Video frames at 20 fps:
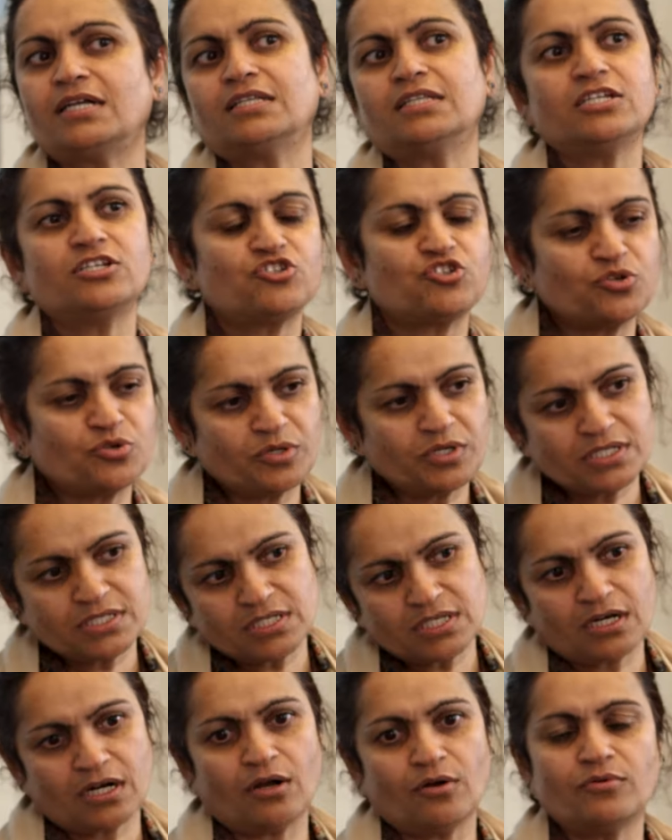and they showed
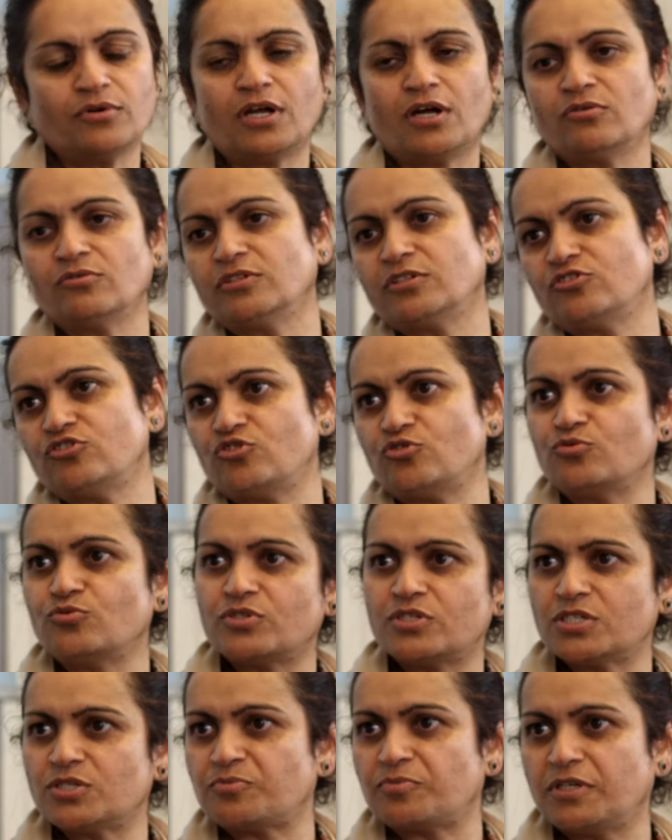us around how the
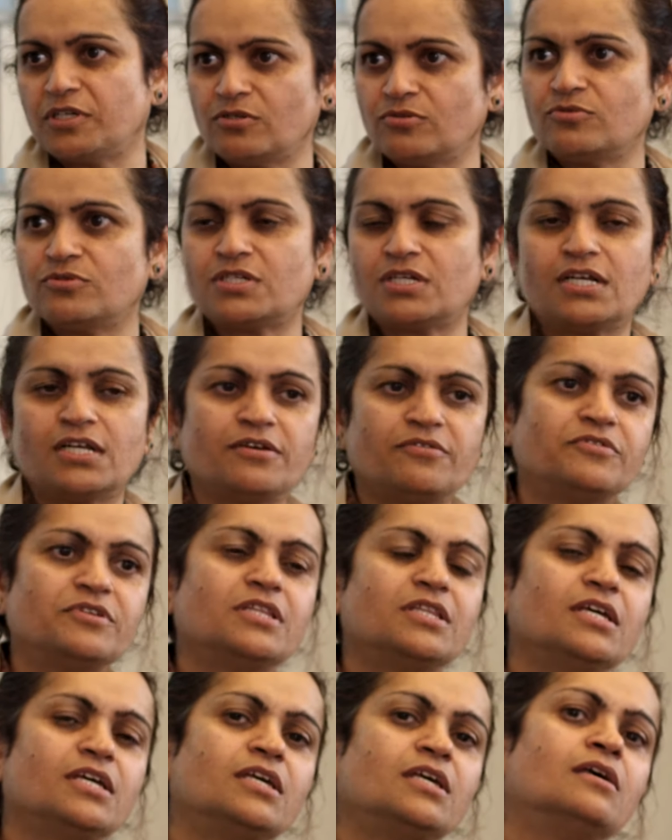juice is produced and
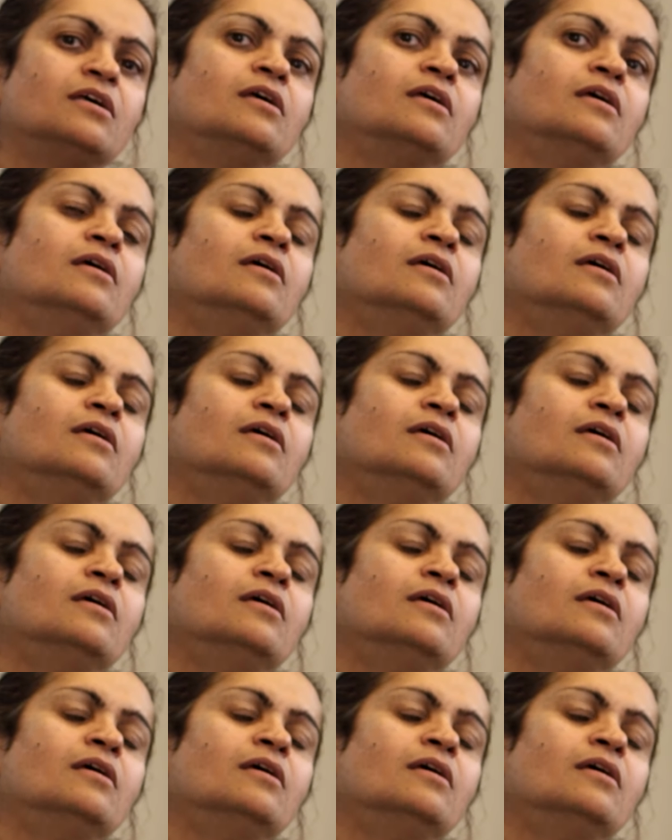everything.